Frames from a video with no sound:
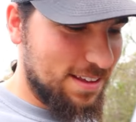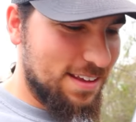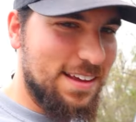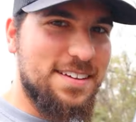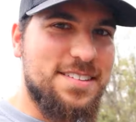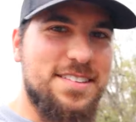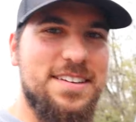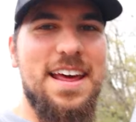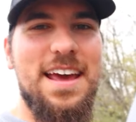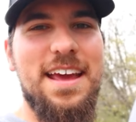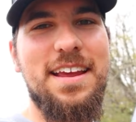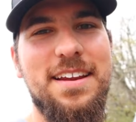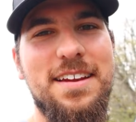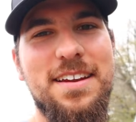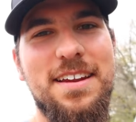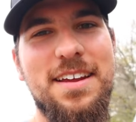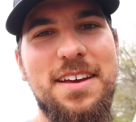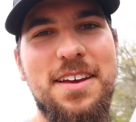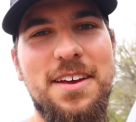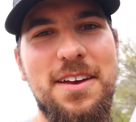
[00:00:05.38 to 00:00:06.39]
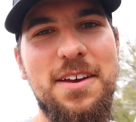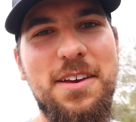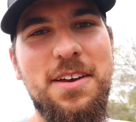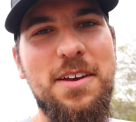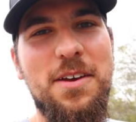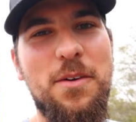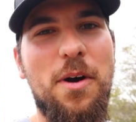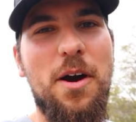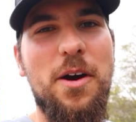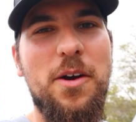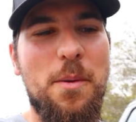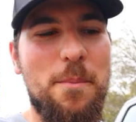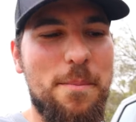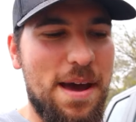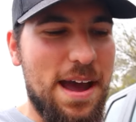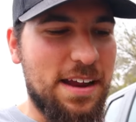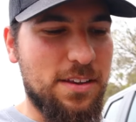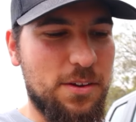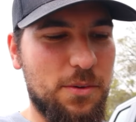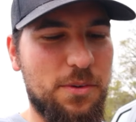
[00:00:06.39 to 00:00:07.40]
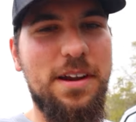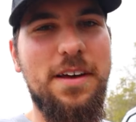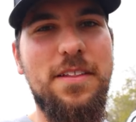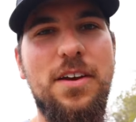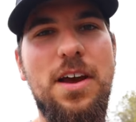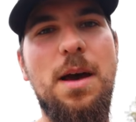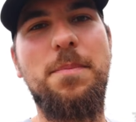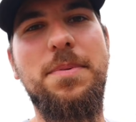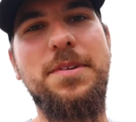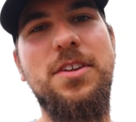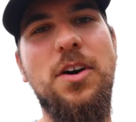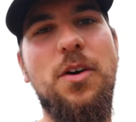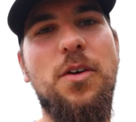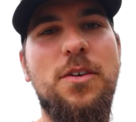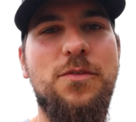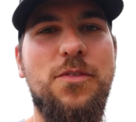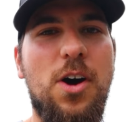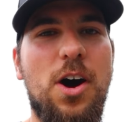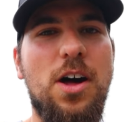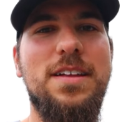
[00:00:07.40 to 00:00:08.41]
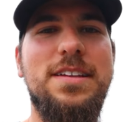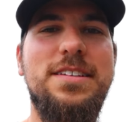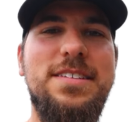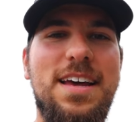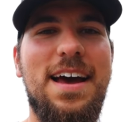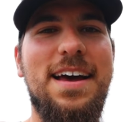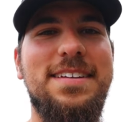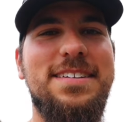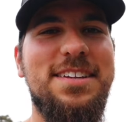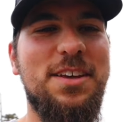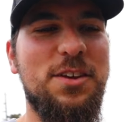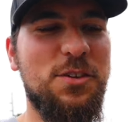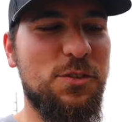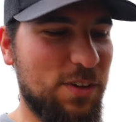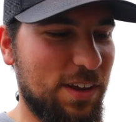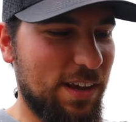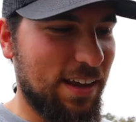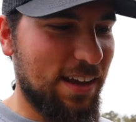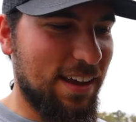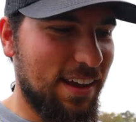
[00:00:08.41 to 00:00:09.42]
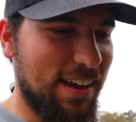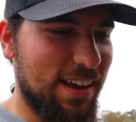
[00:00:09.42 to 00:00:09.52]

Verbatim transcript: It's Nate. Welcome back to another episode of Falling Tide T V.